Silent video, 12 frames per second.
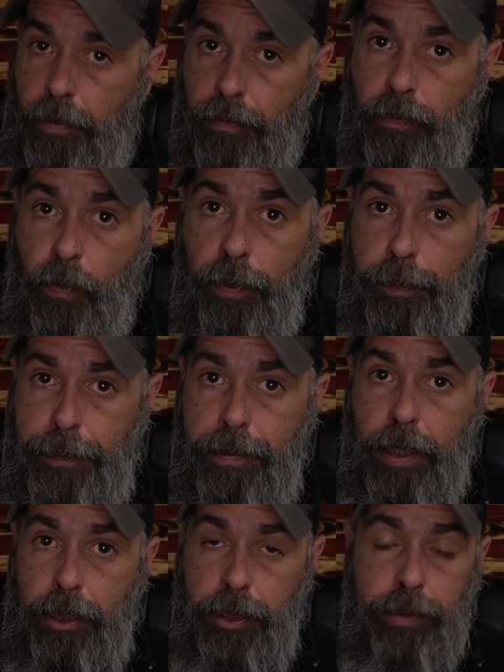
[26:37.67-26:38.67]
for the
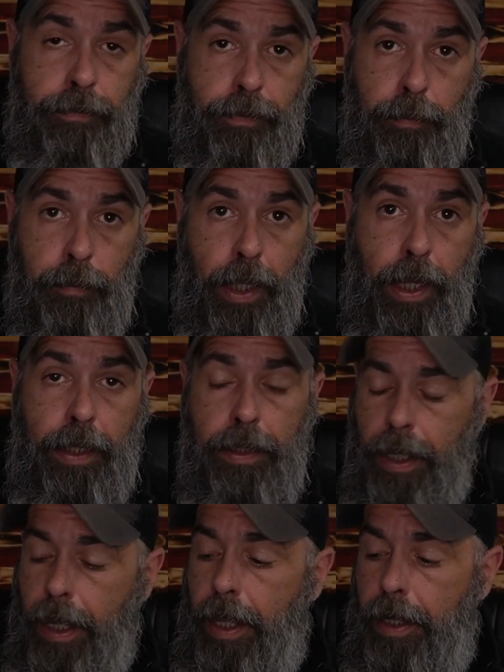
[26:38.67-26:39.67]
protection from lead
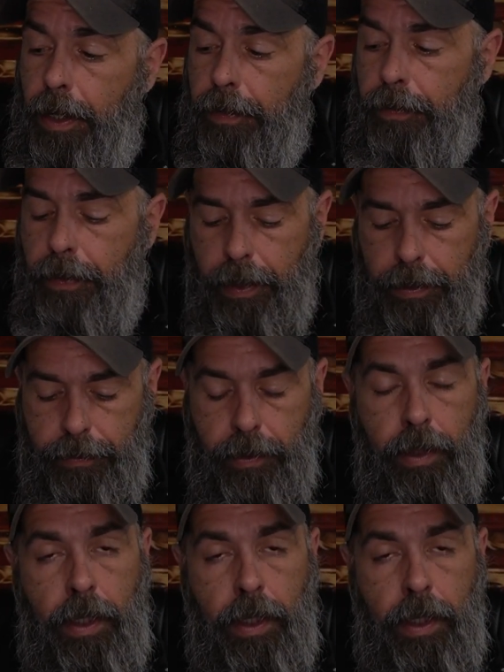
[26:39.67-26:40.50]
and other things.